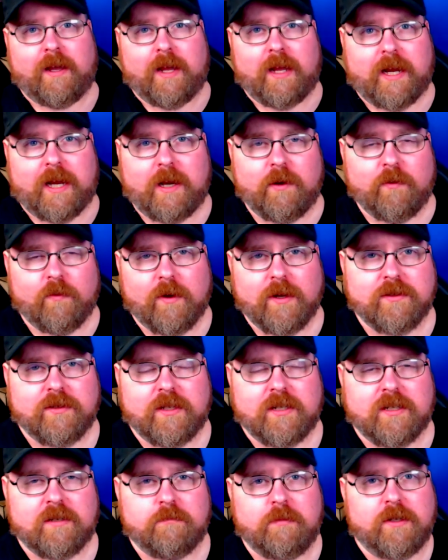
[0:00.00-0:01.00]
He runs
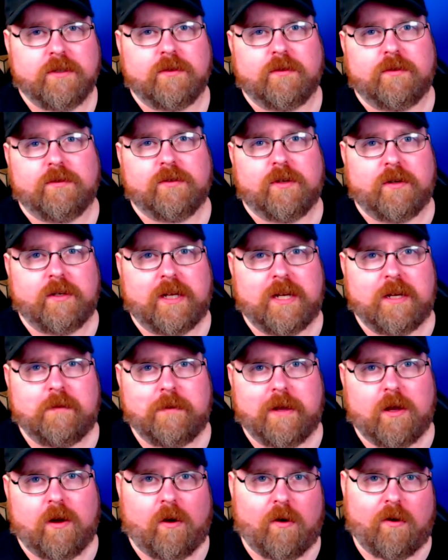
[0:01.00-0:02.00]
these bundles on
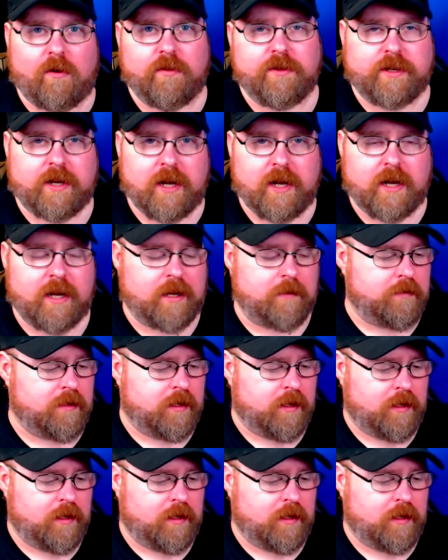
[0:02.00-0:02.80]
eBay all the time,